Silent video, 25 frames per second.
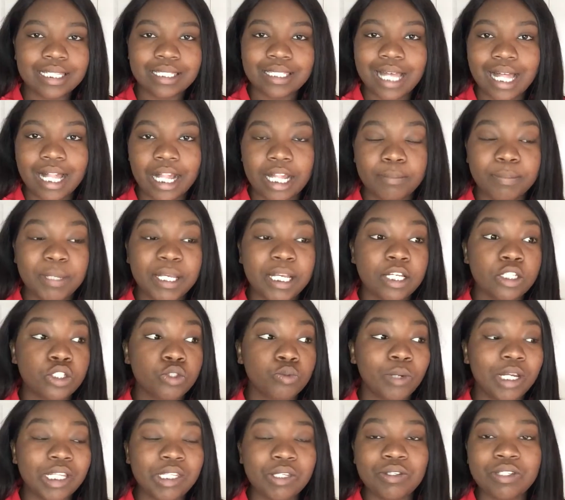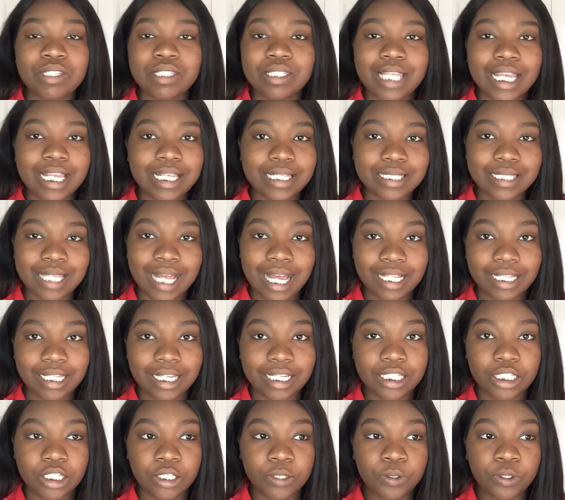silent, because when you stay
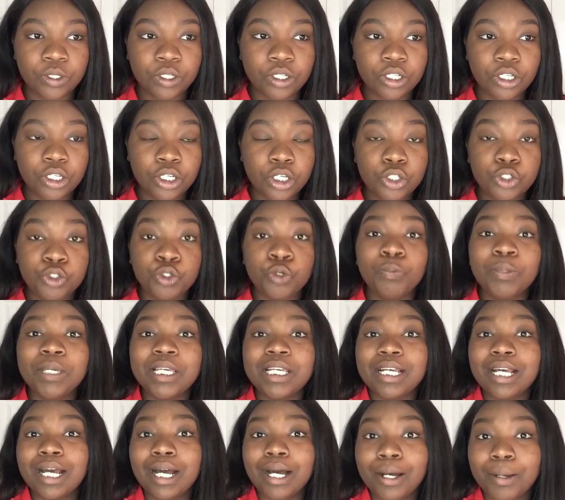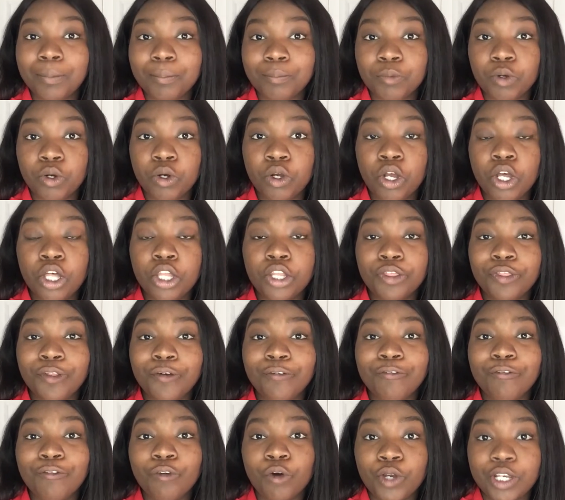silent, you become
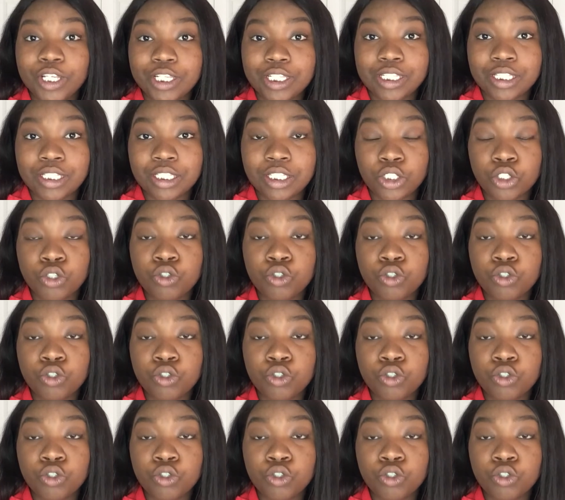the voice.